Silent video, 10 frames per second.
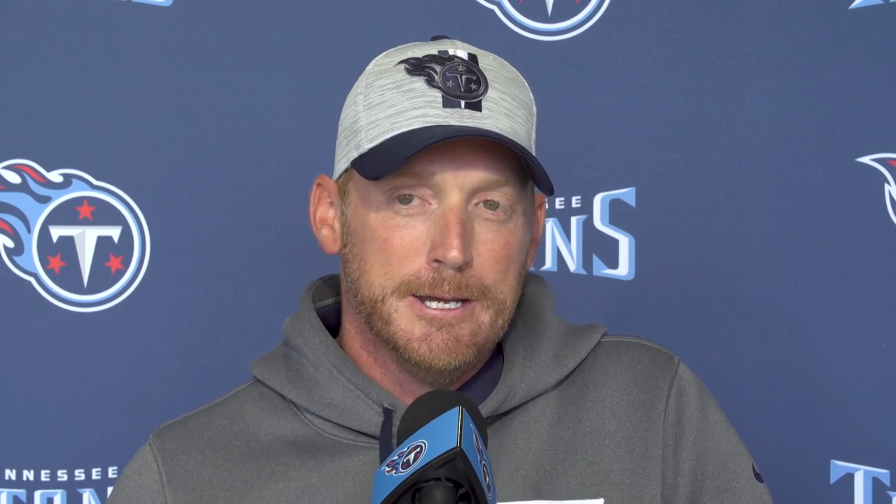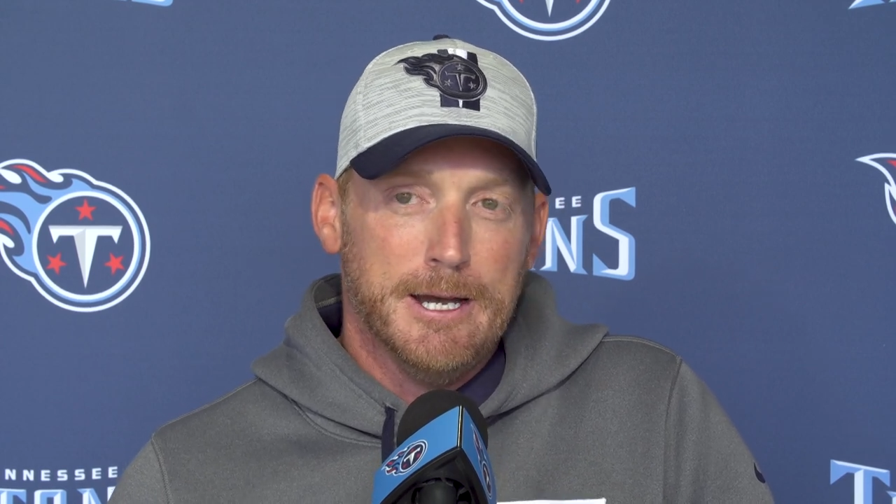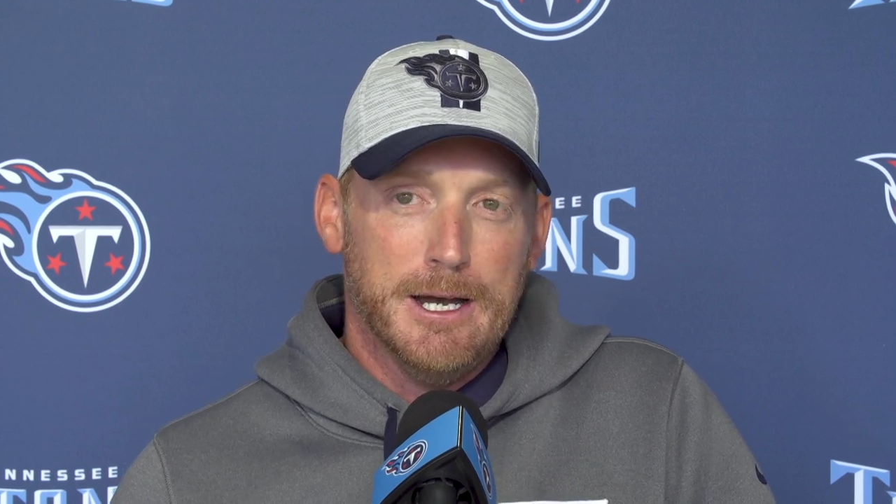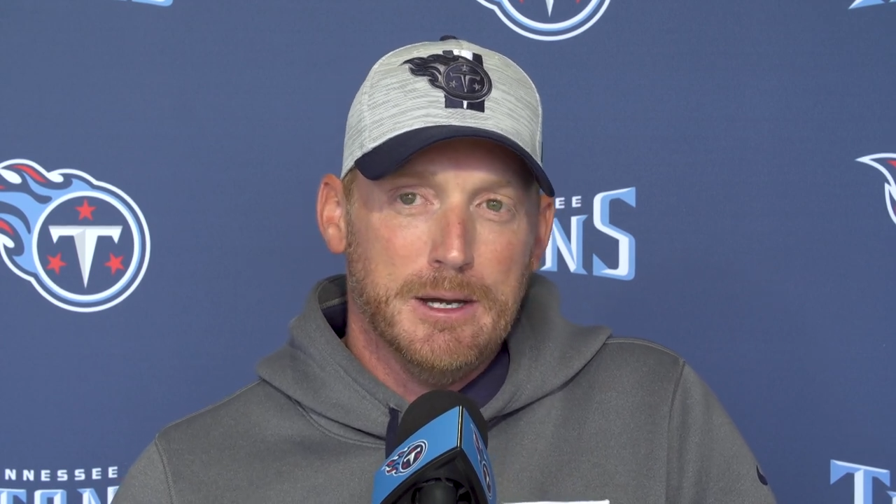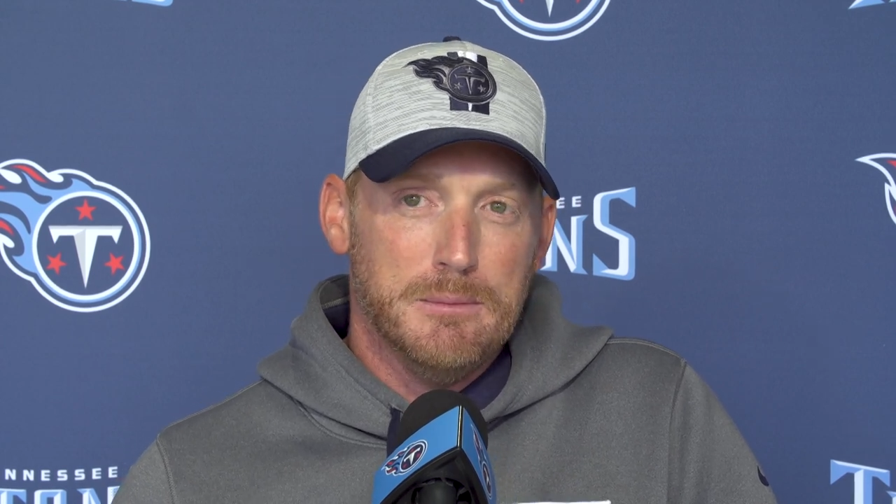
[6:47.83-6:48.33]

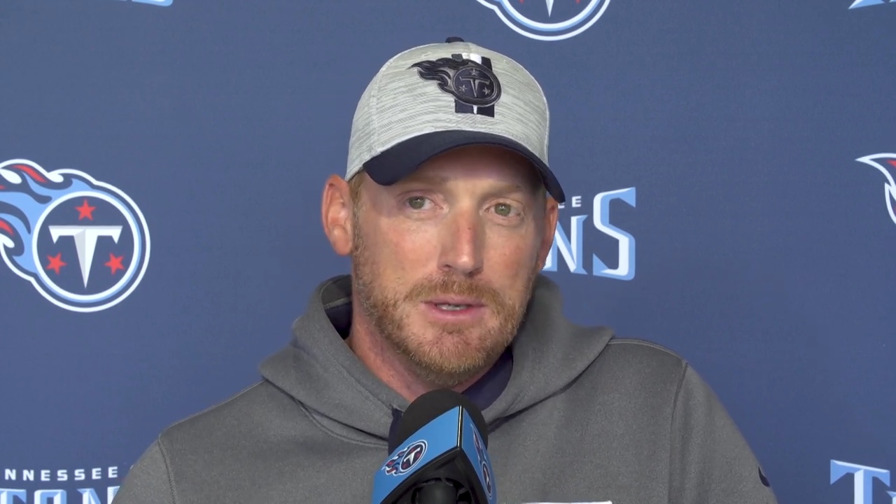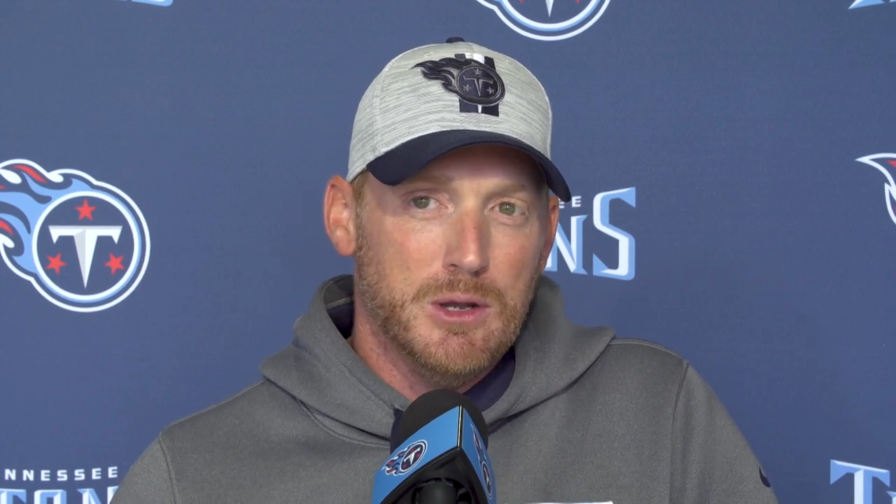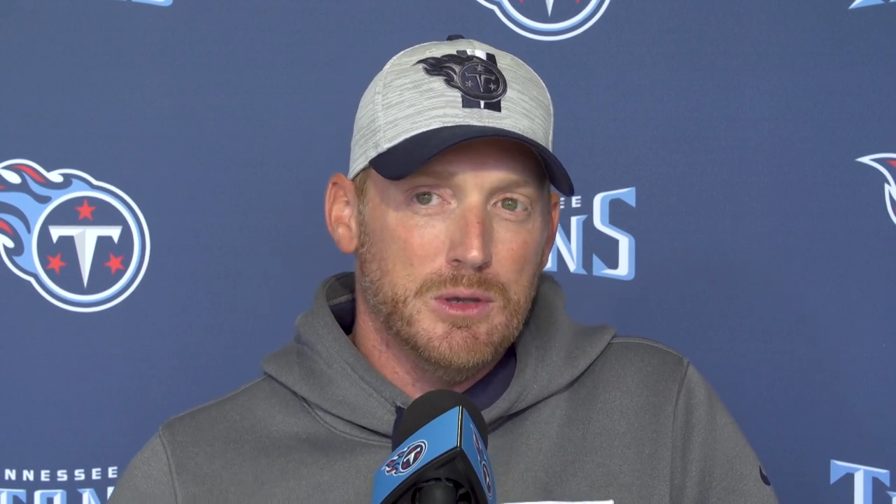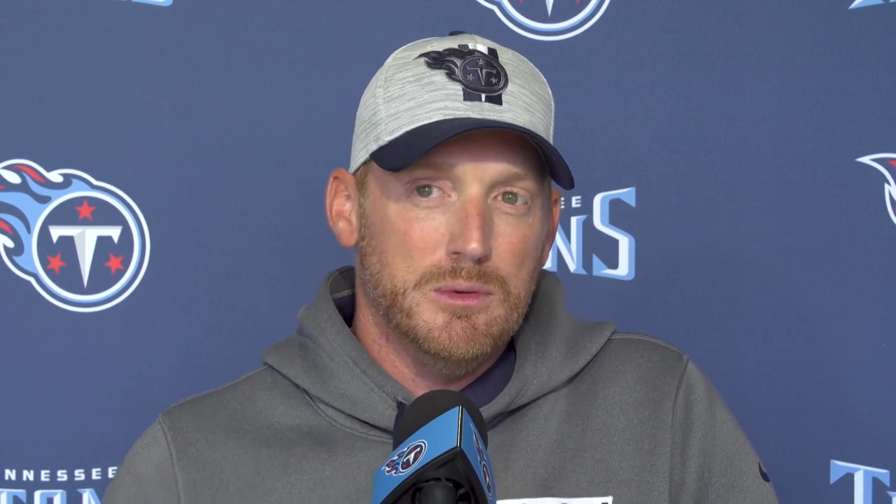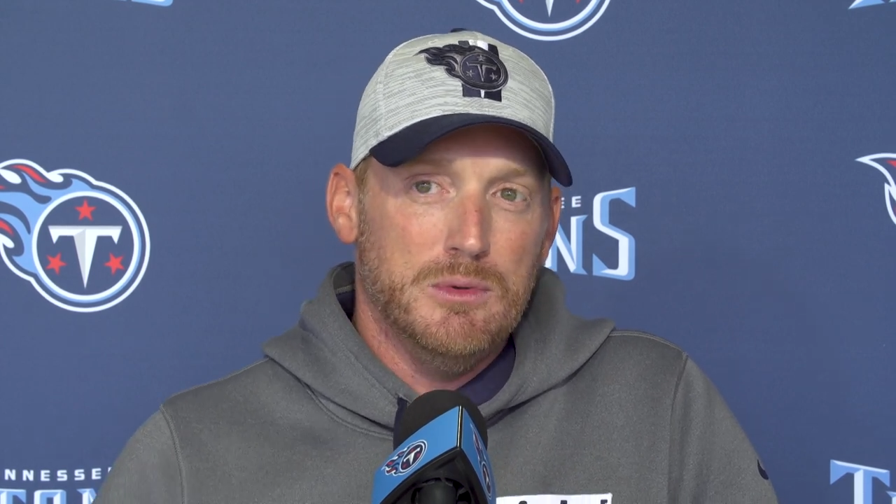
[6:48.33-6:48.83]
You
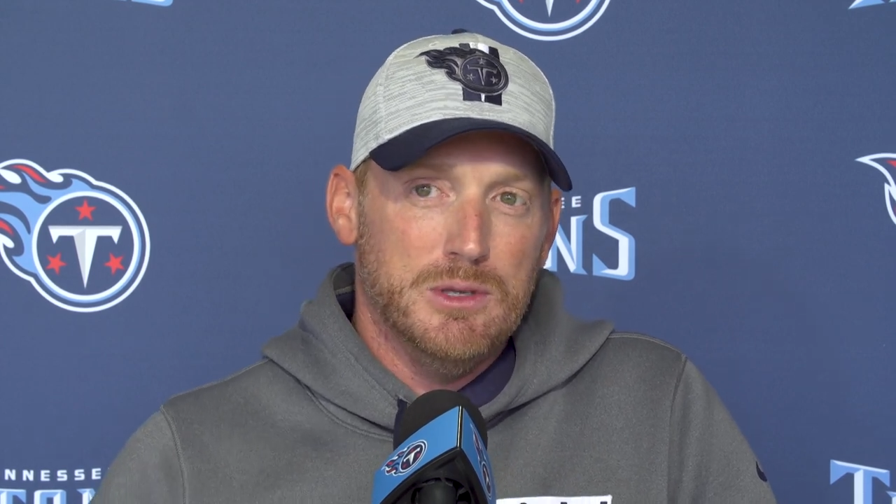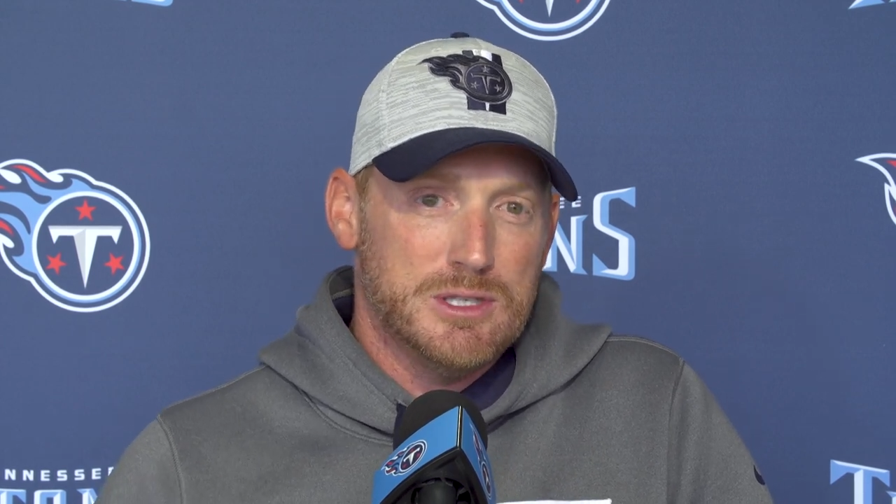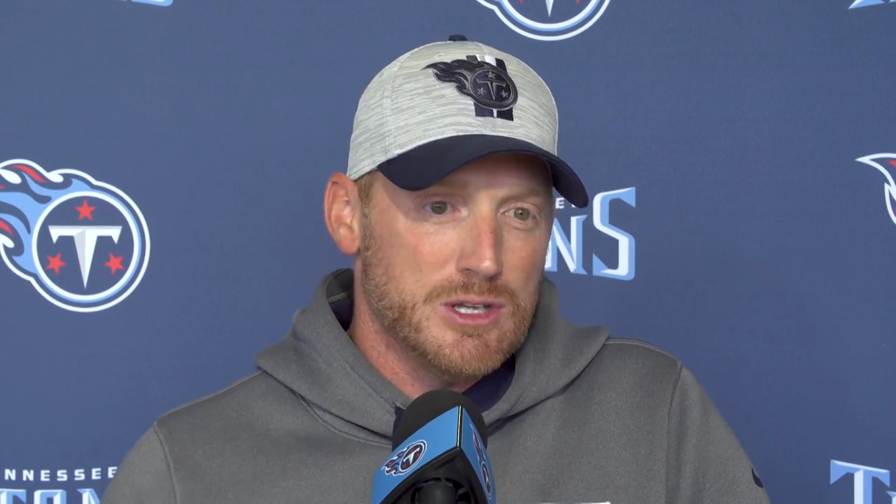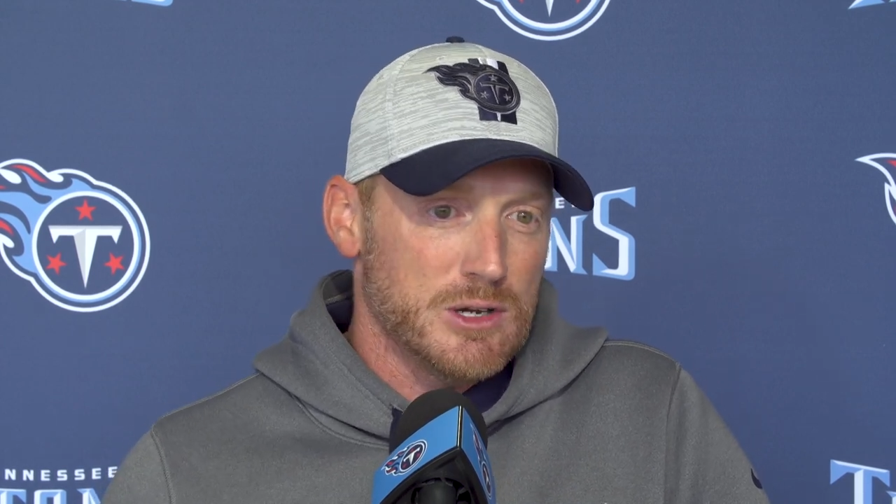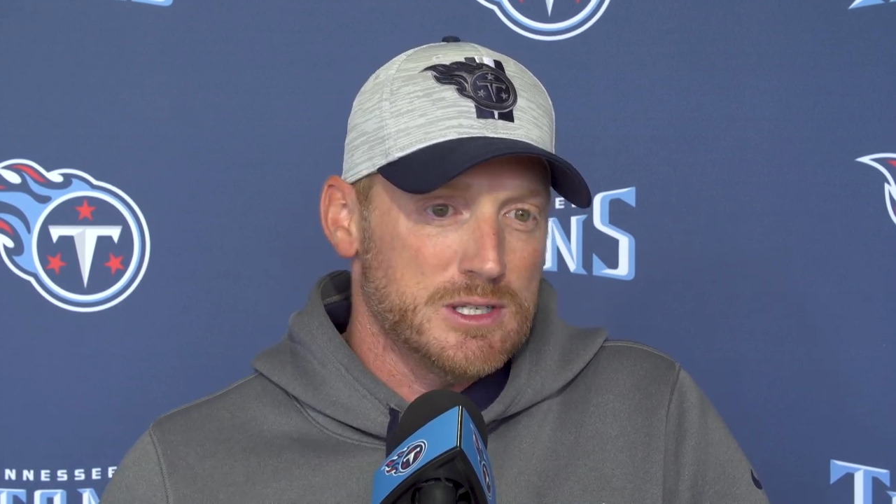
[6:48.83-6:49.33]
know, you
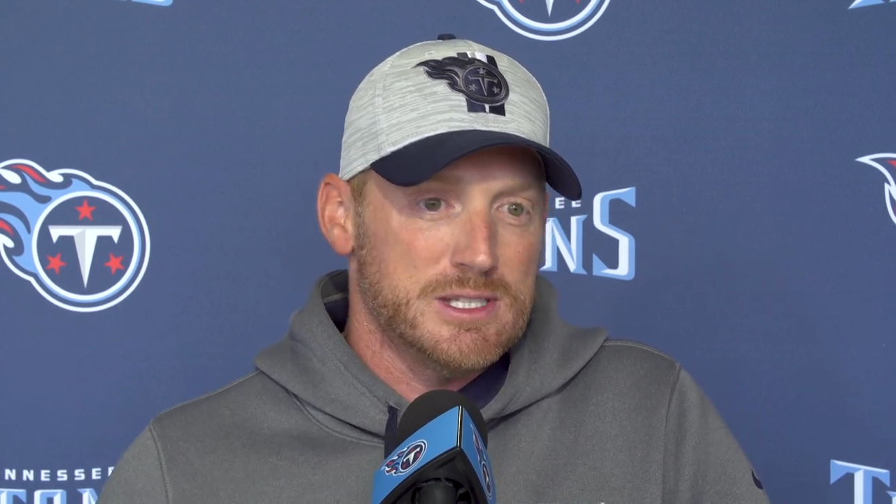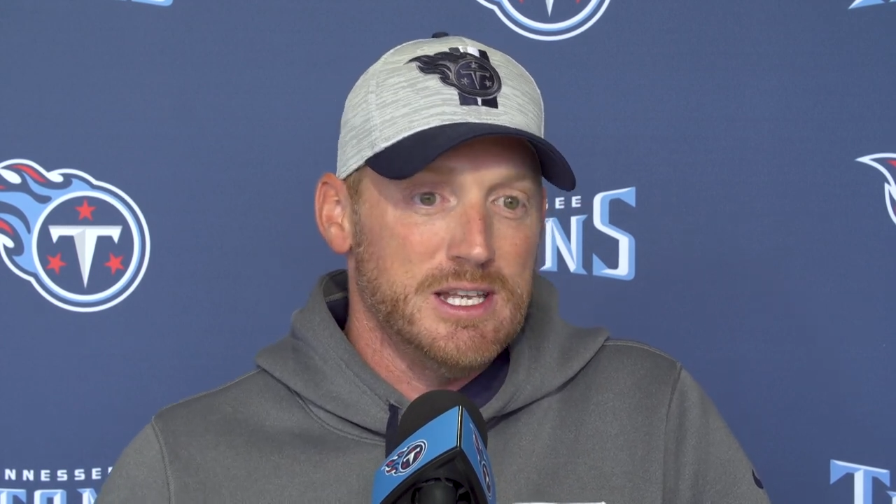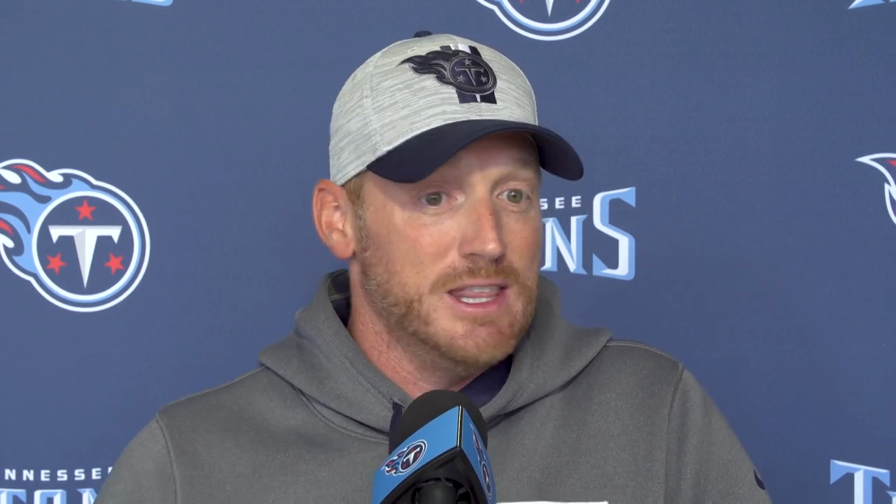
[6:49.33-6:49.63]
start to see